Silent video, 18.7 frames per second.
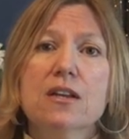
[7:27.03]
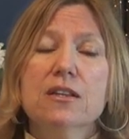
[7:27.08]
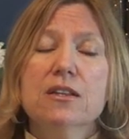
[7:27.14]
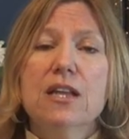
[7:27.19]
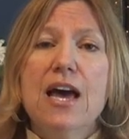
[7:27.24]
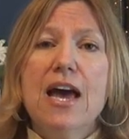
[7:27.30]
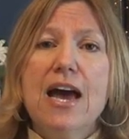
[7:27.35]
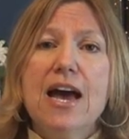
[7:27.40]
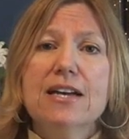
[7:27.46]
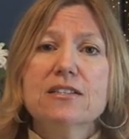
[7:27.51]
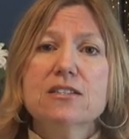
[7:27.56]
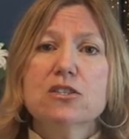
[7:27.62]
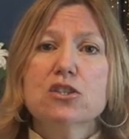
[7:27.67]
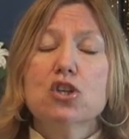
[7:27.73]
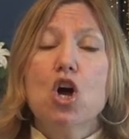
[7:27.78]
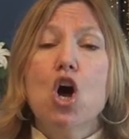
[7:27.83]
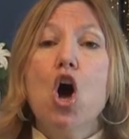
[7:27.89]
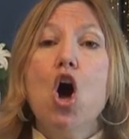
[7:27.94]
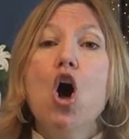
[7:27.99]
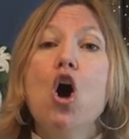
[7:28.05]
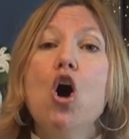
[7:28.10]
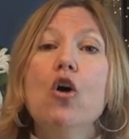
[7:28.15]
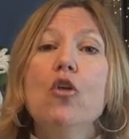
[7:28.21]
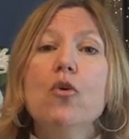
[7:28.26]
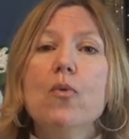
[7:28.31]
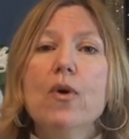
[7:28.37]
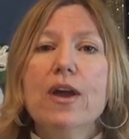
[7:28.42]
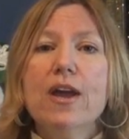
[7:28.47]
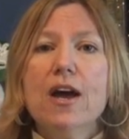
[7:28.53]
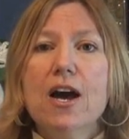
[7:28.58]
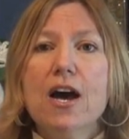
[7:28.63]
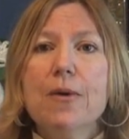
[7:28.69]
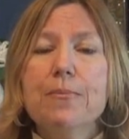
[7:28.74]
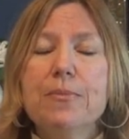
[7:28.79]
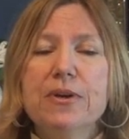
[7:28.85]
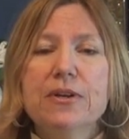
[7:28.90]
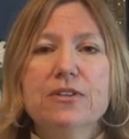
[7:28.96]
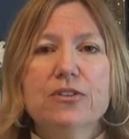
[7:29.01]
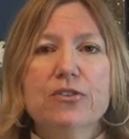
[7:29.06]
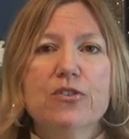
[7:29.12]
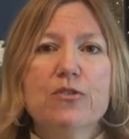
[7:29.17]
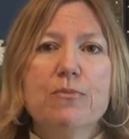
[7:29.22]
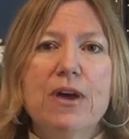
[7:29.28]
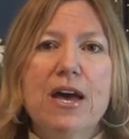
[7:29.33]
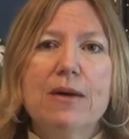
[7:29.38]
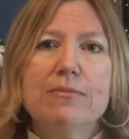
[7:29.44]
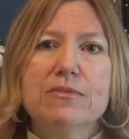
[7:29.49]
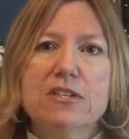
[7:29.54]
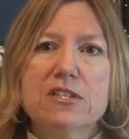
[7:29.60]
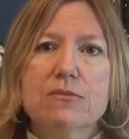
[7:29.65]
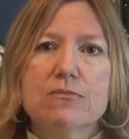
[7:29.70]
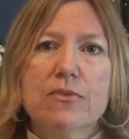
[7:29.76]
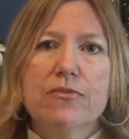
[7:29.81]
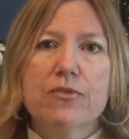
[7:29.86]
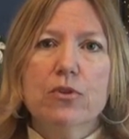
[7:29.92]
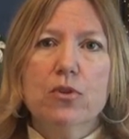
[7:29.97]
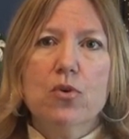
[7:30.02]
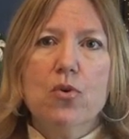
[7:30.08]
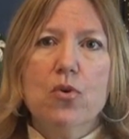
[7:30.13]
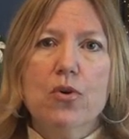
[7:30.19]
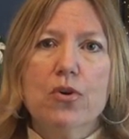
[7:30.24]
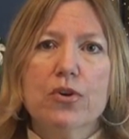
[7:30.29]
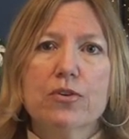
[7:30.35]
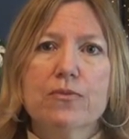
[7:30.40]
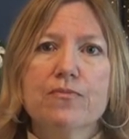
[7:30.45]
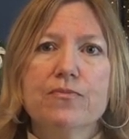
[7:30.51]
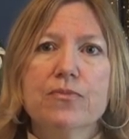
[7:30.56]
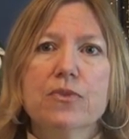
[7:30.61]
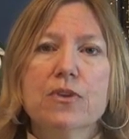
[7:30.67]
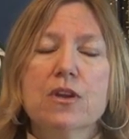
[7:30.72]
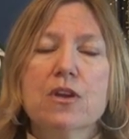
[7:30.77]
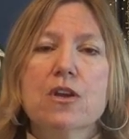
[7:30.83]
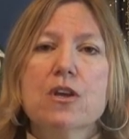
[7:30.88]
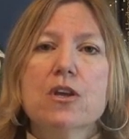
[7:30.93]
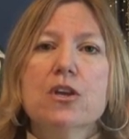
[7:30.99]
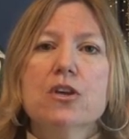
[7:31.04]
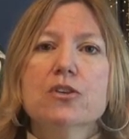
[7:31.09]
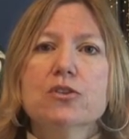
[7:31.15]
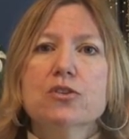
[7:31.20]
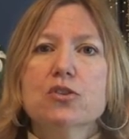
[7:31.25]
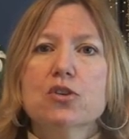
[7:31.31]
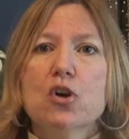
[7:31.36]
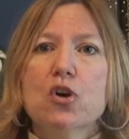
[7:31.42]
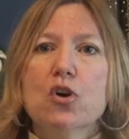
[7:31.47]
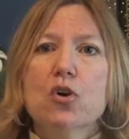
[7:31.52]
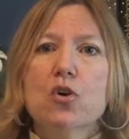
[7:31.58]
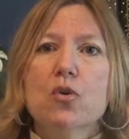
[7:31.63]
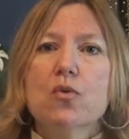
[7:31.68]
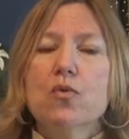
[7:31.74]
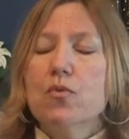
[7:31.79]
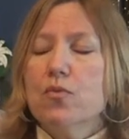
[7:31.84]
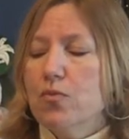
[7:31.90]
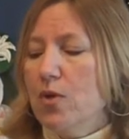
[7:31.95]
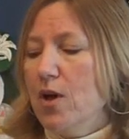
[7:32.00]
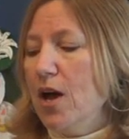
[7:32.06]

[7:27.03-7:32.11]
lasts all the way up until the baptism of the Lord. So